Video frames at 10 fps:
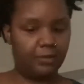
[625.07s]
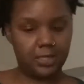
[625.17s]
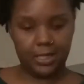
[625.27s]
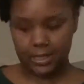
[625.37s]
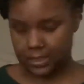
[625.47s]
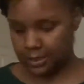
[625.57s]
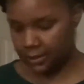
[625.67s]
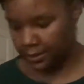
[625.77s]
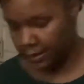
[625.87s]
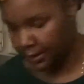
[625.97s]
six.
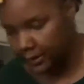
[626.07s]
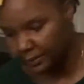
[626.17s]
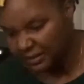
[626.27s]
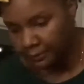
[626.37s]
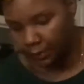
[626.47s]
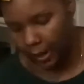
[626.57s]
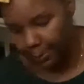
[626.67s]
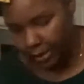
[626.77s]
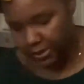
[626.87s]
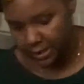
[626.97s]
Well, I
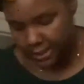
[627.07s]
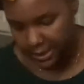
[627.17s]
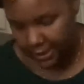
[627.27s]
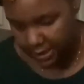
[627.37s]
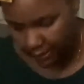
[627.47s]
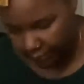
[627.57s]
purchased six of them